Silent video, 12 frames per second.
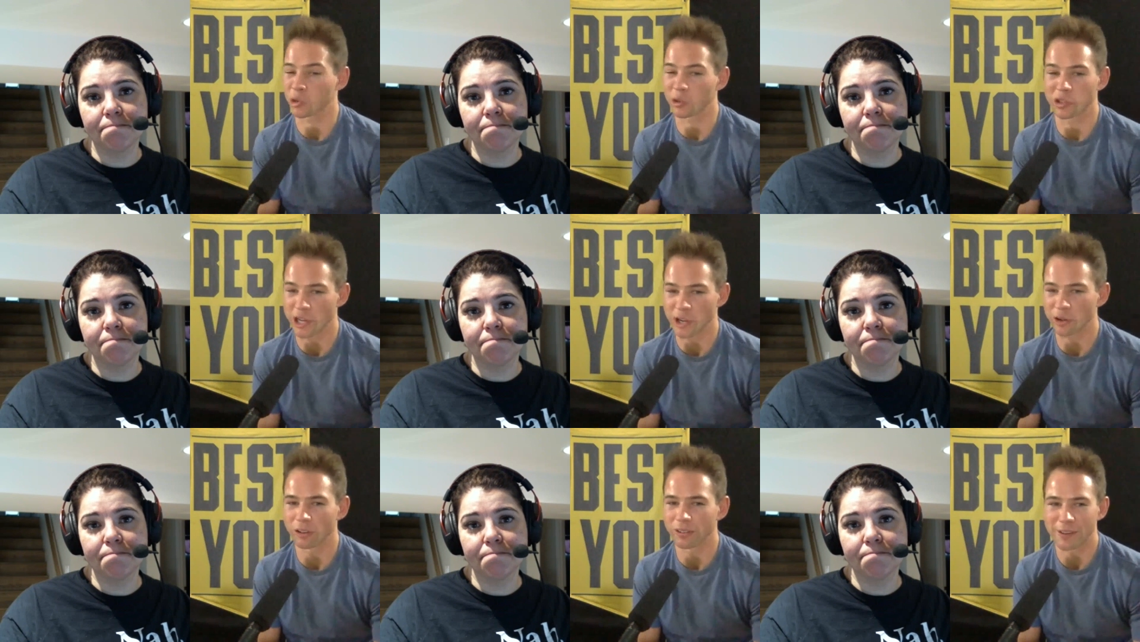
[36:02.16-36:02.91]
Speaker 1: culture in
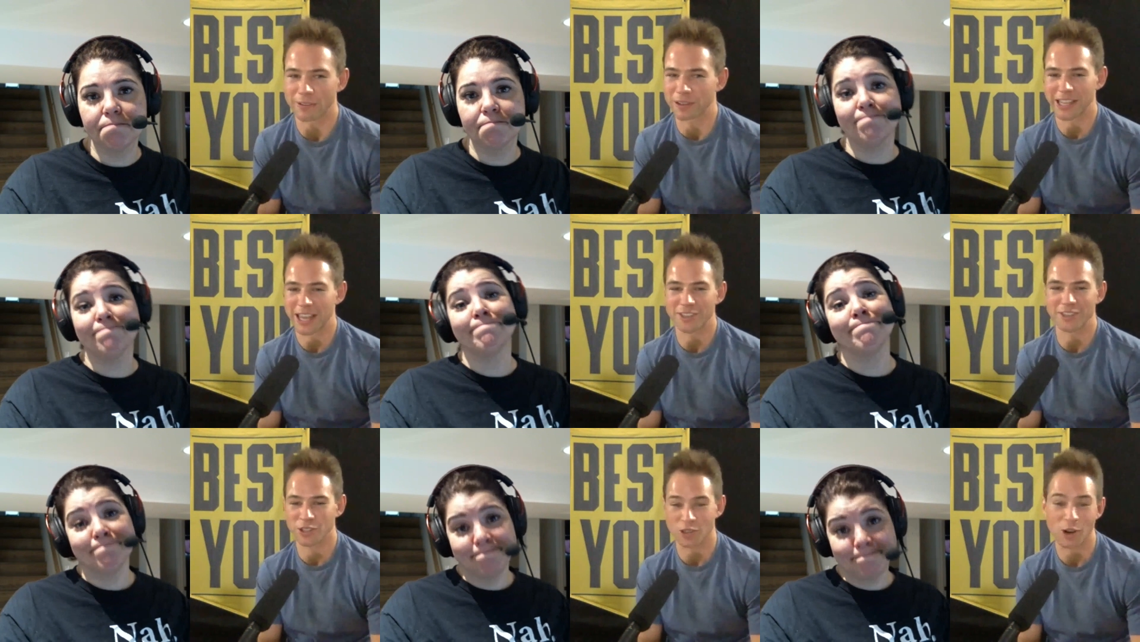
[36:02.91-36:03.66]
general. Everything
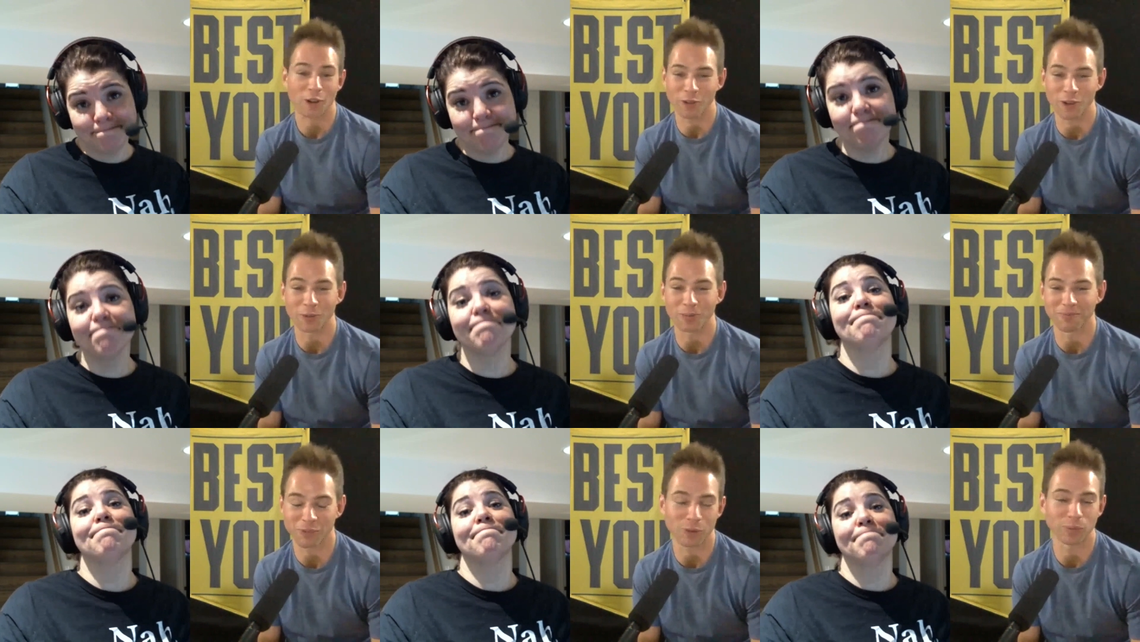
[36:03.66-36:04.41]
has to start
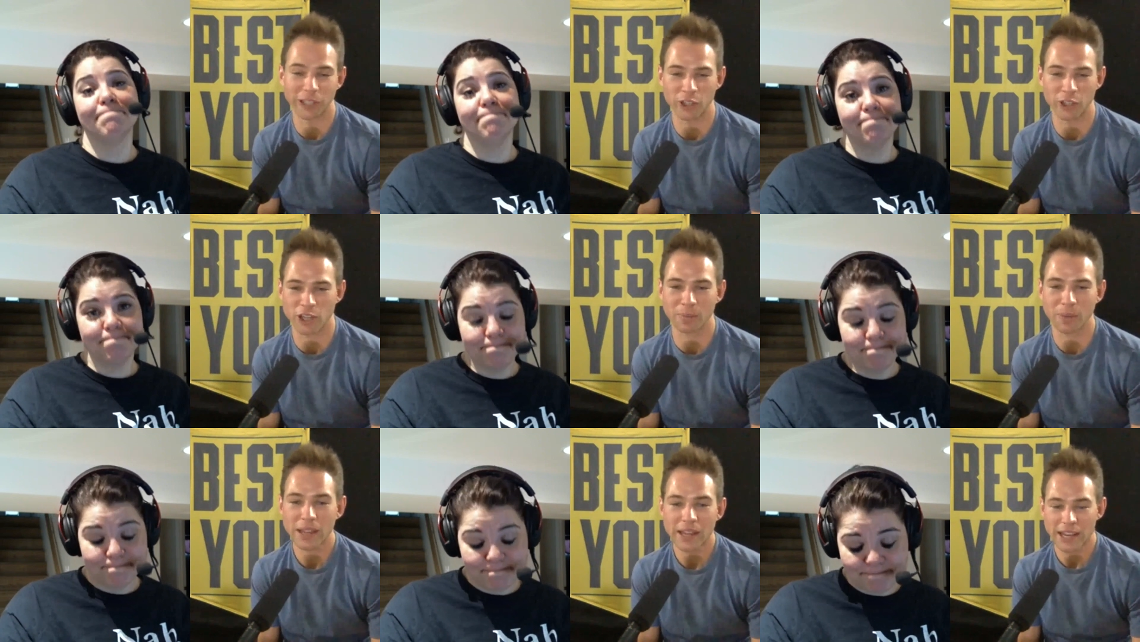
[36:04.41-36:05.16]
from from
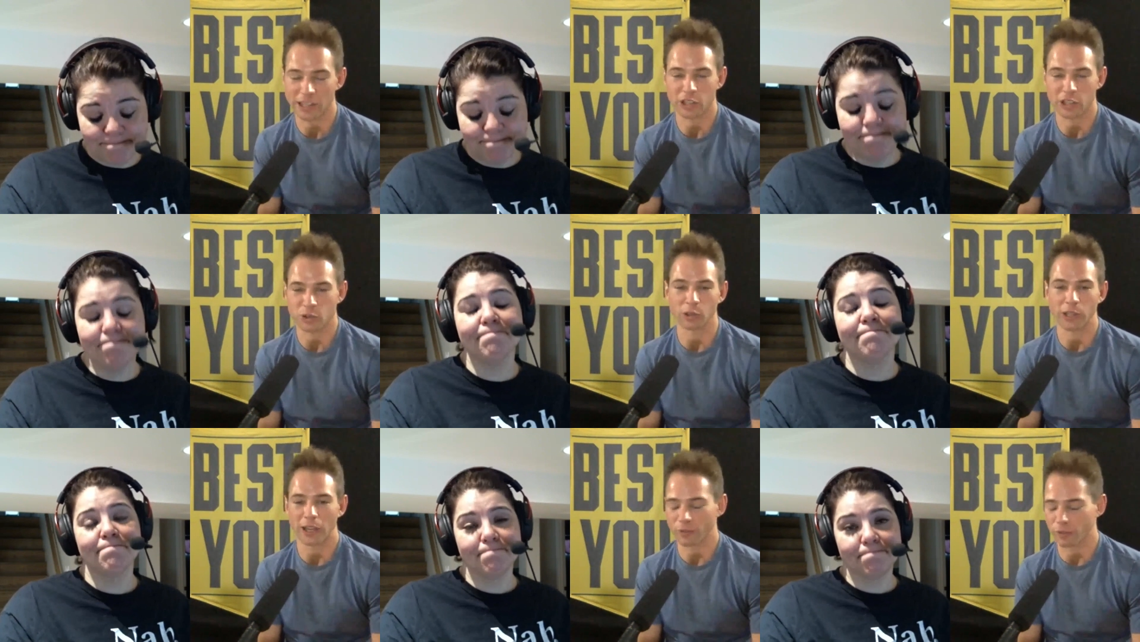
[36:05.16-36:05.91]
leadership and then
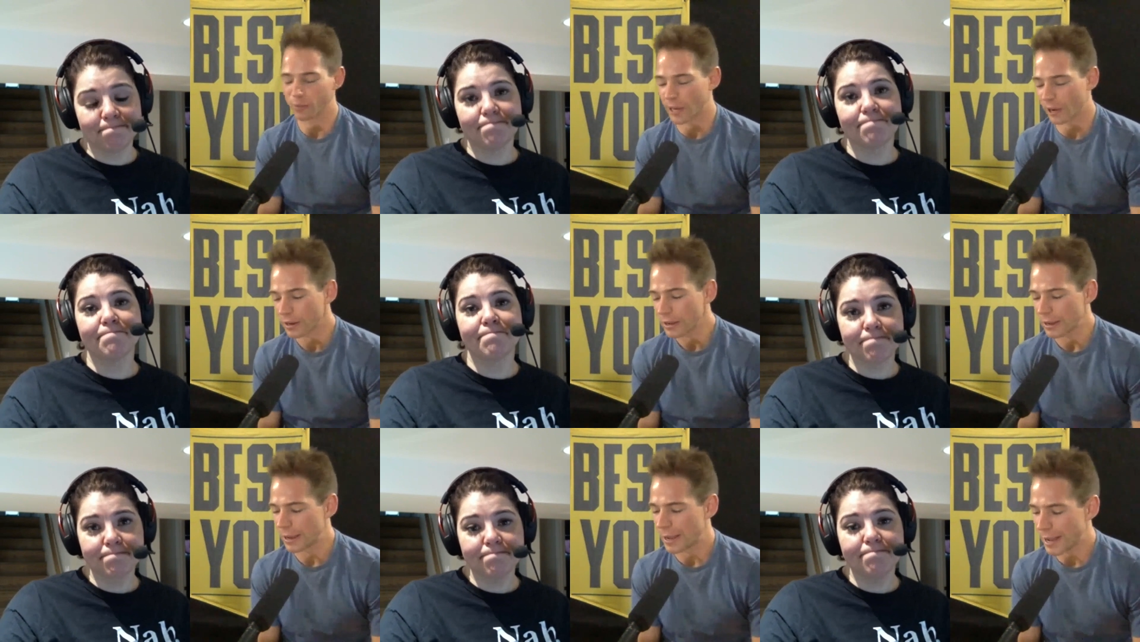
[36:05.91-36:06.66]
trickle down from
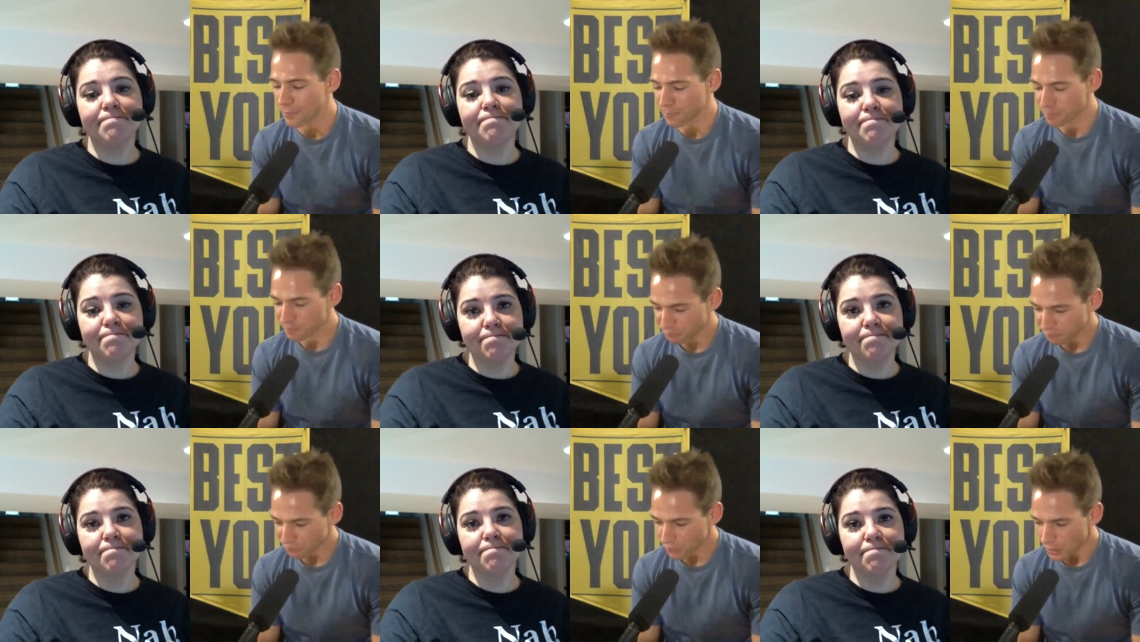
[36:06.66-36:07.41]
there.
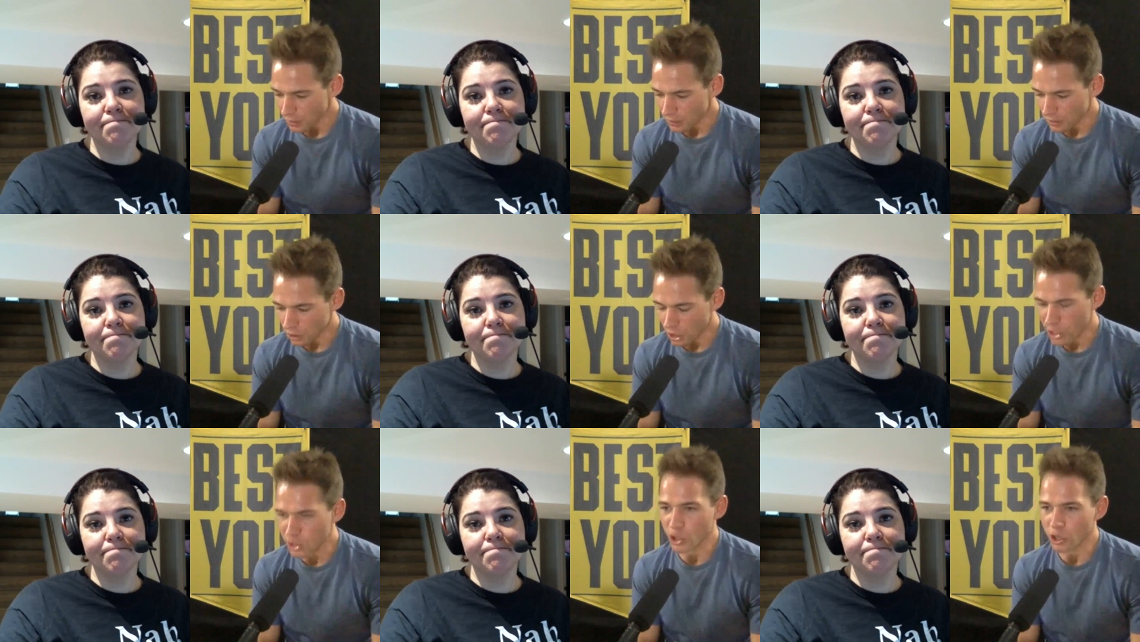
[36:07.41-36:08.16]
Um,
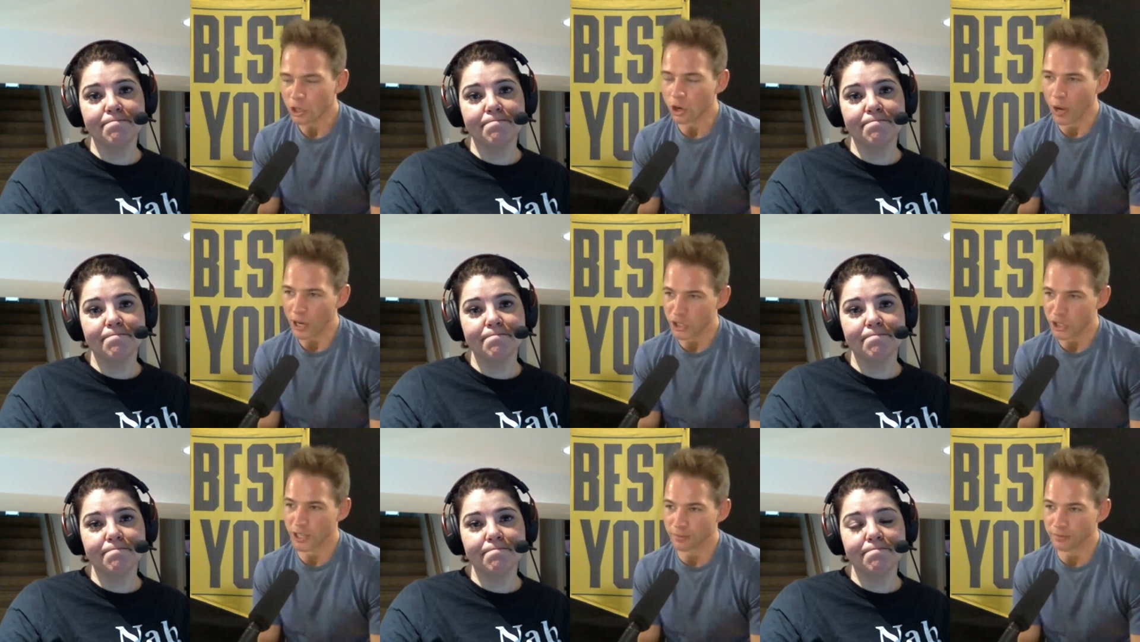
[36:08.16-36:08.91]
is there a
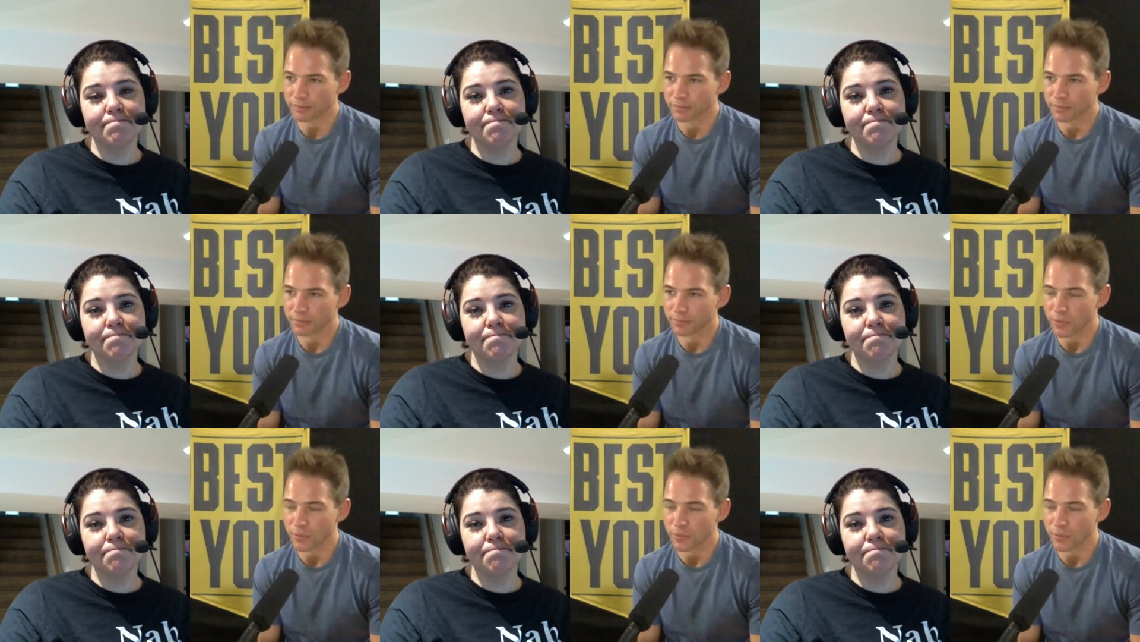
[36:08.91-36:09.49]
question